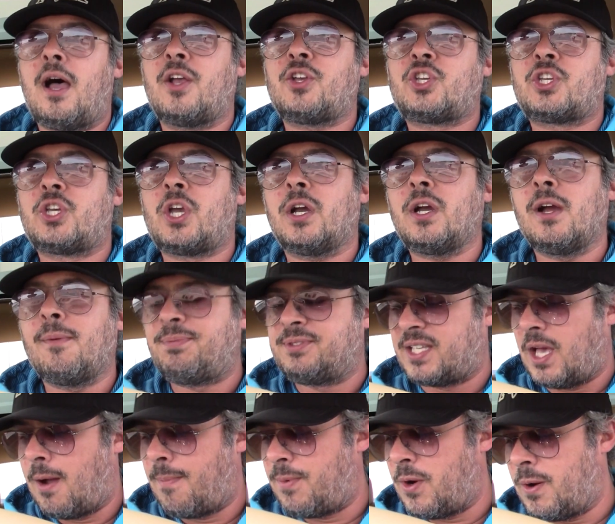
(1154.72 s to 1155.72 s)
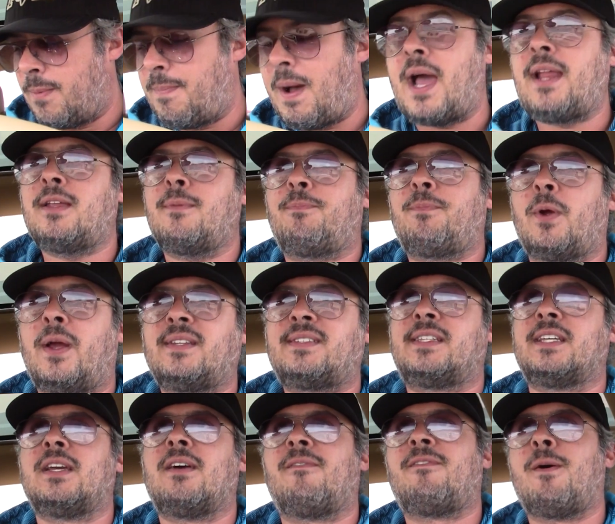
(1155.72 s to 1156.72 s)
shock absorber by the
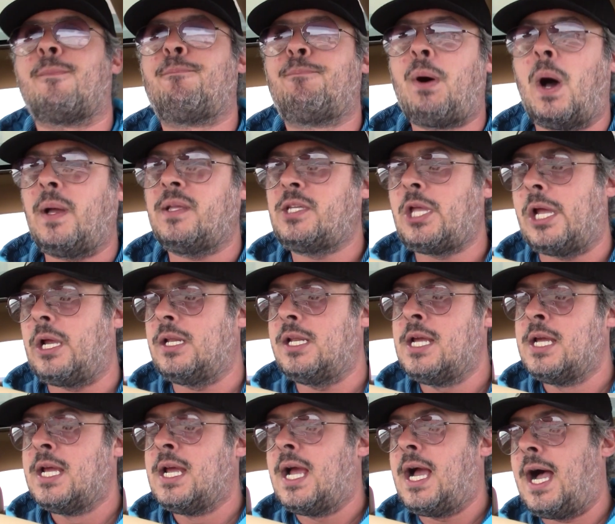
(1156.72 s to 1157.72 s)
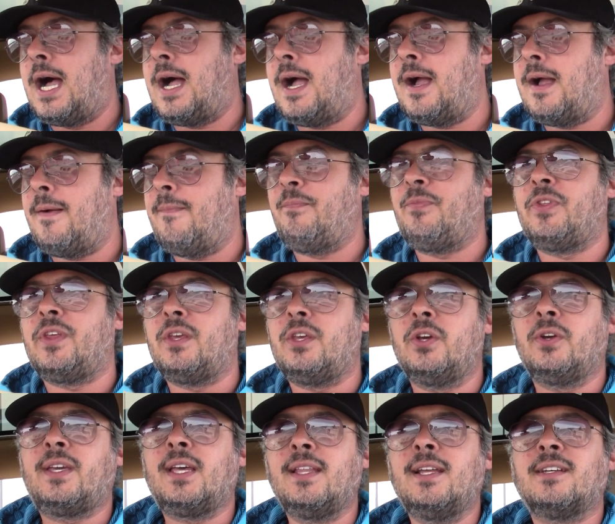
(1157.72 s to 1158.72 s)
pressing of a button.
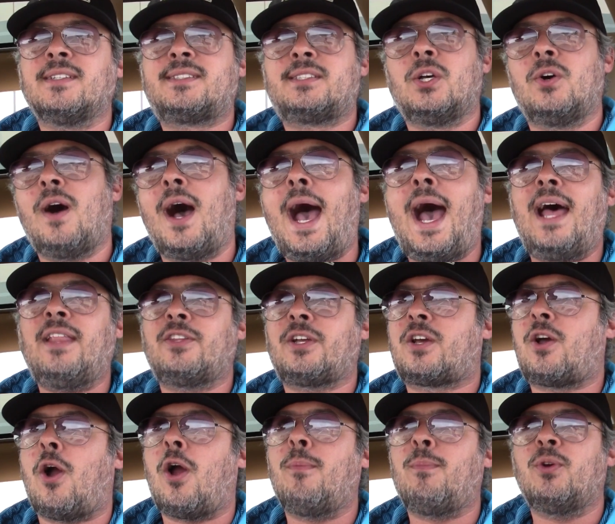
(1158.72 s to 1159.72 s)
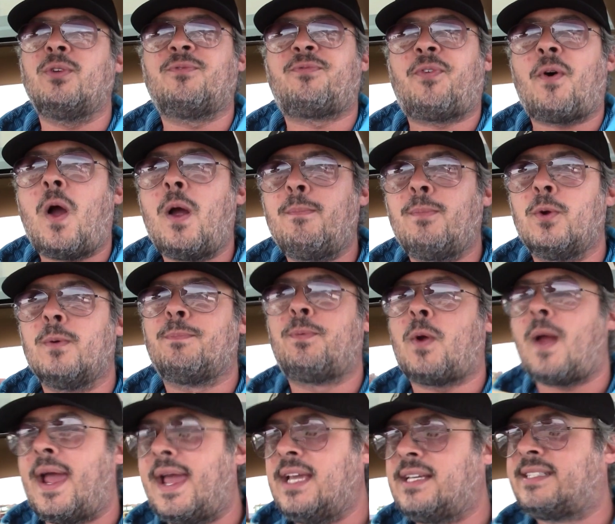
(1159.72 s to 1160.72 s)
You can also add the carbon fiber
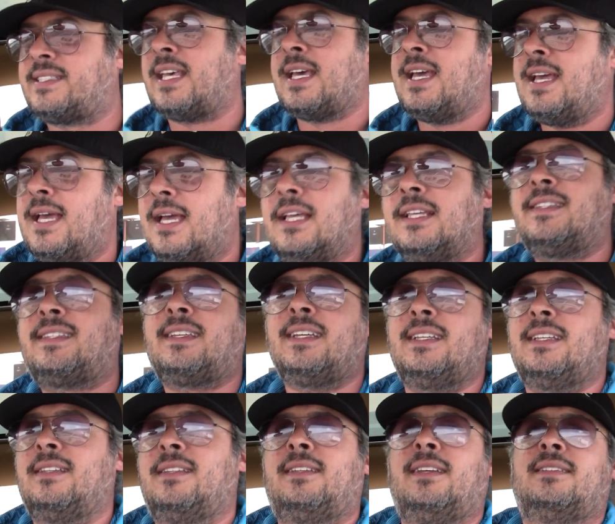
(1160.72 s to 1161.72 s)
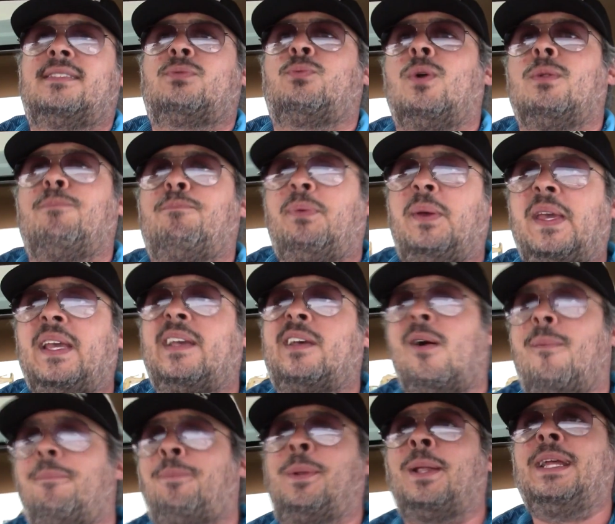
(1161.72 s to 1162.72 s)
brakes. This will be
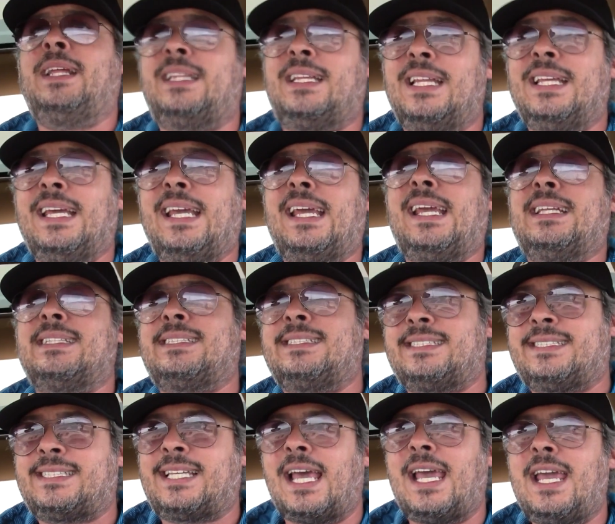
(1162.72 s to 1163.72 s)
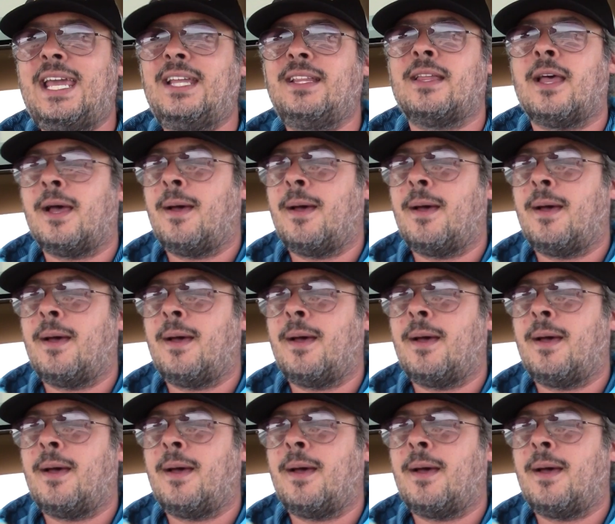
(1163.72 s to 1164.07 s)
completely insane,